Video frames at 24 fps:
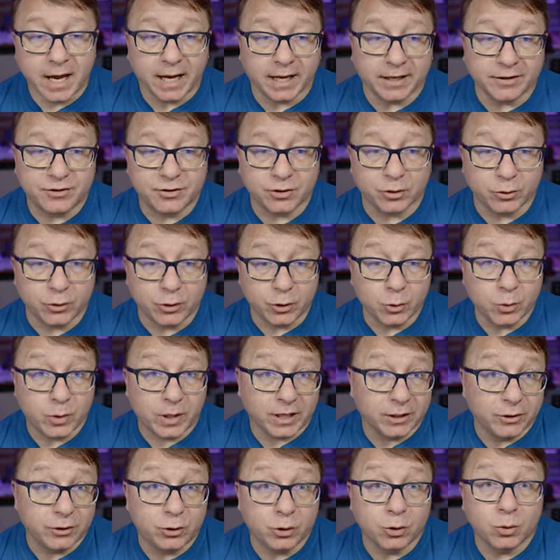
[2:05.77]
And so you
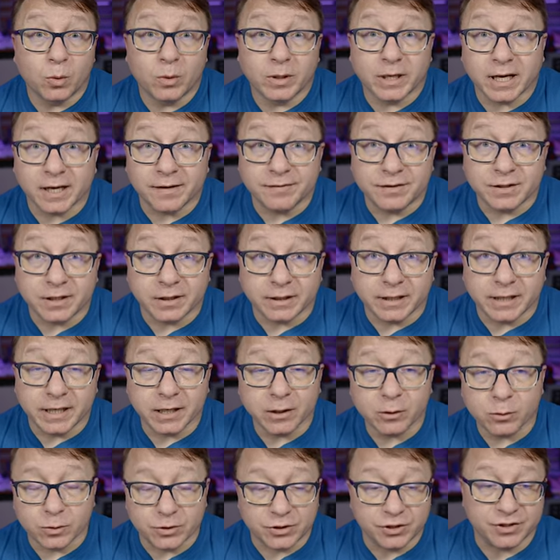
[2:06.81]
can do what I've done
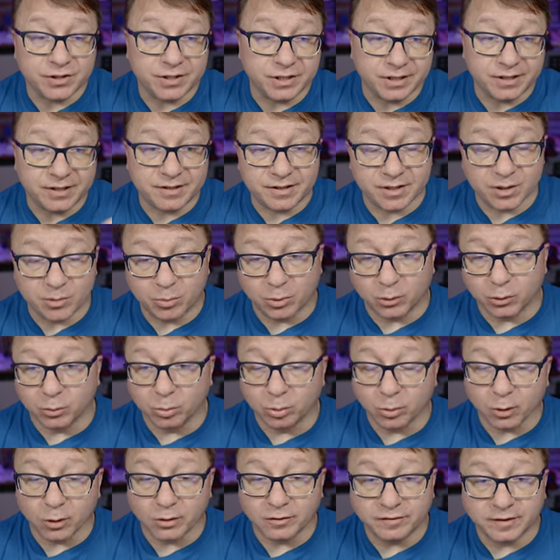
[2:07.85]
here, which is a simple
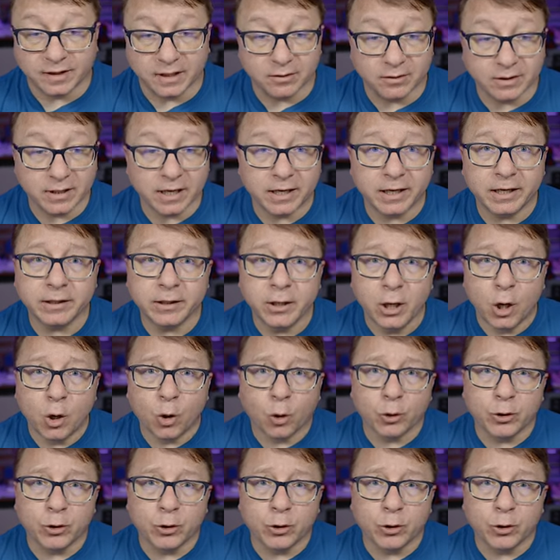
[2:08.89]
profile cut,